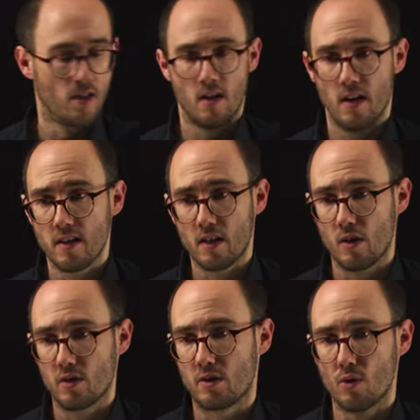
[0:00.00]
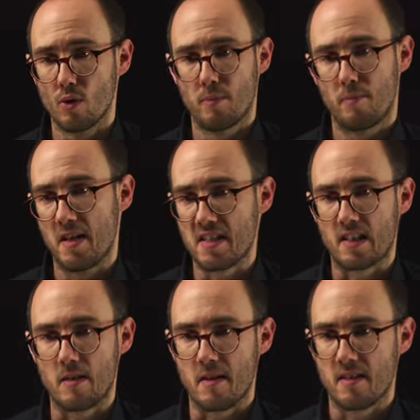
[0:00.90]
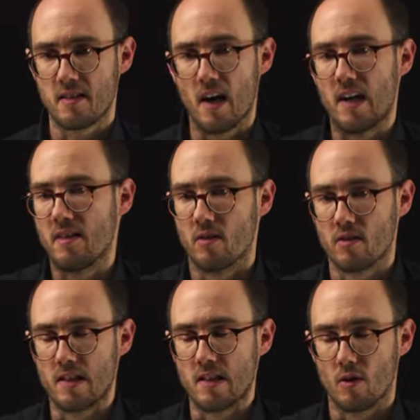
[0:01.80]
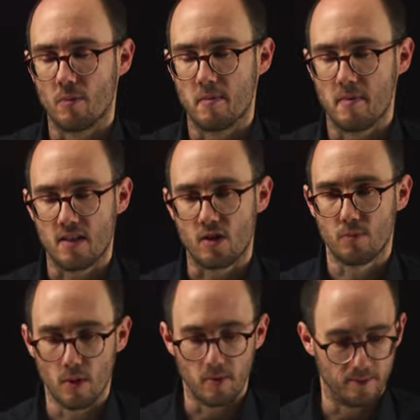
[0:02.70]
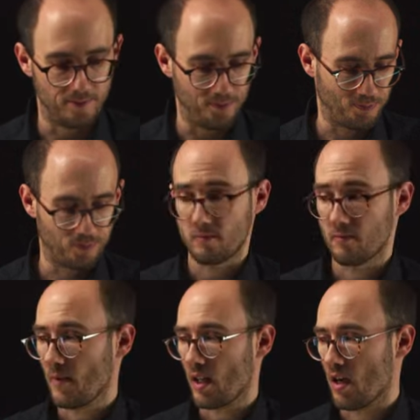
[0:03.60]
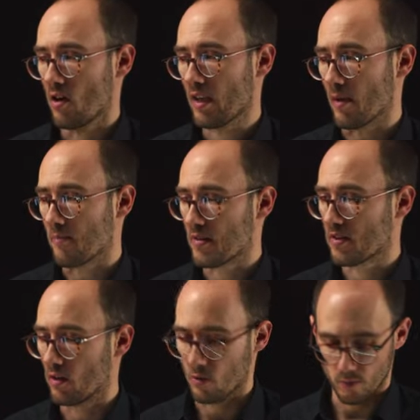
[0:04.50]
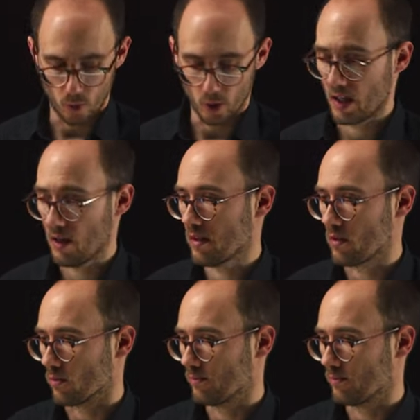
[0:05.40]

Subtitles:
in a closed loop, basically means a highly nonlinear optimization problem. Okay, so what can we do?